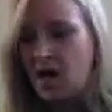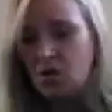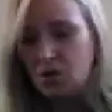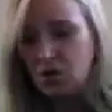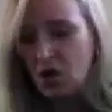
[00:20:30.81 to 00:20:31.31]

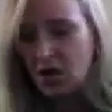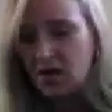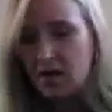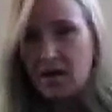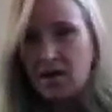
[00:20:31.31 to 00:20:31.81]

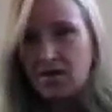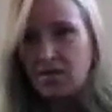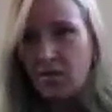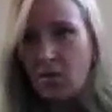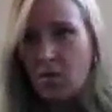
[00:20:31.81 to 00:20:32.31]
Look
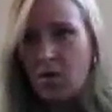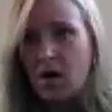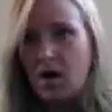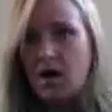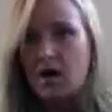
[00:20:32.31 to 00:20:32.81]

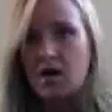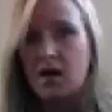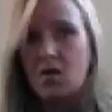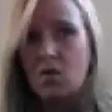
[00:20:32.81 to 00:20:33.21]
for